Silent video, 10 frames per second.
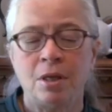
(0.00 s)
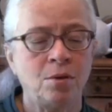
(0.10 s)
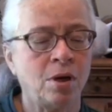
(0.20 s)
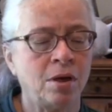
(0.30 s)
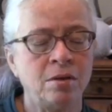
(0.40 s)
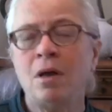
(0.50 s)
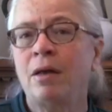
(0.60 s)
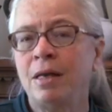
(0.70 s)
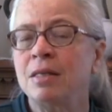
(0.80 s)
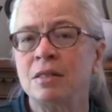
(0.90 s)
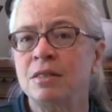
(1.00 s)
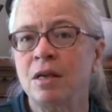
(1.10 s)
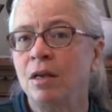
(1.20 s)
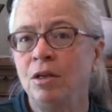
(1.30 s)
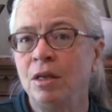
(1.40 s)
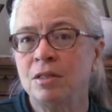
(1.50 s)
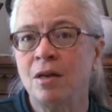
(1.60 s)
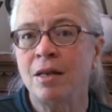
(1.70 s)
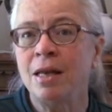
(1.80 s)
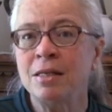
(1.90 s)
It's not
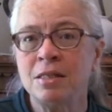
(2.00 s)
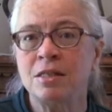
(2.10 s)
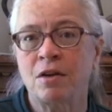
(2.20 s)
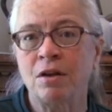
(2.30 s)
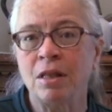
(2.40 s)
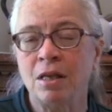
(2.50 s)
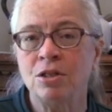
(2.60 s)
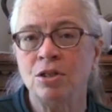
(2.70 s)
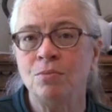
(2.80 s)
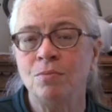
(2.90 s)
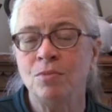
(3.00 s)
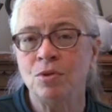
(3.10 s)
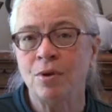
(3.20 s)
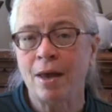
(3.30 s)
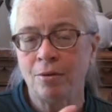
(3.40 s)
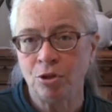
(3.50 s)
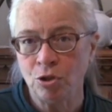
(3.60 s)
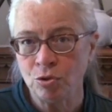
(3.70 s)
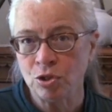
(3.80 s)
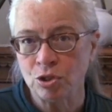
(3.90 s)
necessary then to
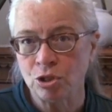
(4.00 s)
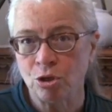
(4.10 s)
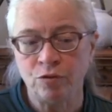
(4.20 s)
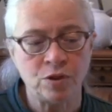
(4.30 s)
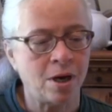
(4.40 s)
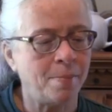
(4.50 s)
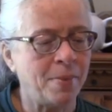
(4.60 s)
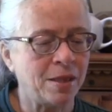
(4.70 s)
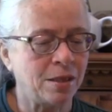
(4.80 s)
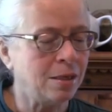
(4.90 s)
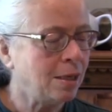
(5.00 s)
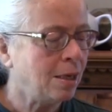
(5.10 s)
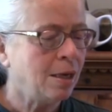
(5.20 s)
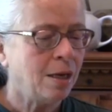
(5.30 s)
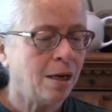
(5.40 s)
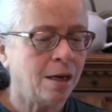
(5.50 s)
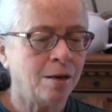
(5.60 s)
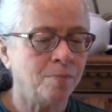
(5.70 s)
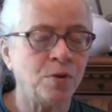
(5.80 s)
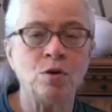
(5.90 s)
use the stovetop method.
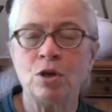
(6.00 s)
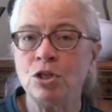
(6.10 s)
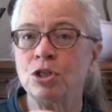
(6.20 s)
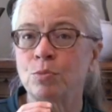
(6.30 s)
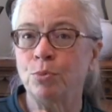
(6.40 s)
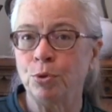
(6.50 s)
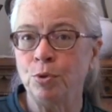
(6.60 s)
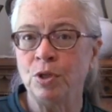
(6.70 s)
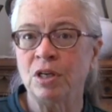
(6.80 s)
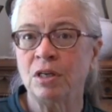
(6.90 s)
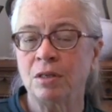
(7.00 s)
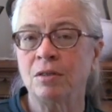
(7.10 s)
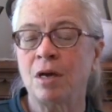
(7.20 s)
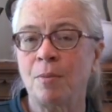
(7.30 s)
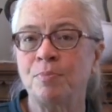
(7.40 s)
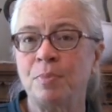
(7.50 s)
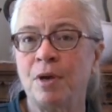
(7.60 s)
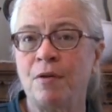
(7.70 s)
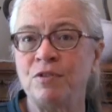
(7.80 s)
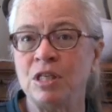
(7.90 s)
You can just brew the cup
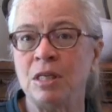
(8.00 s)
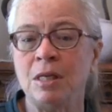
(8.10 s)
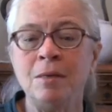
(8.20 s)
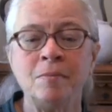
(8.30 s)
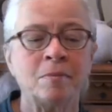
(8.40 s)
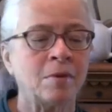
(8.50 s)
of tea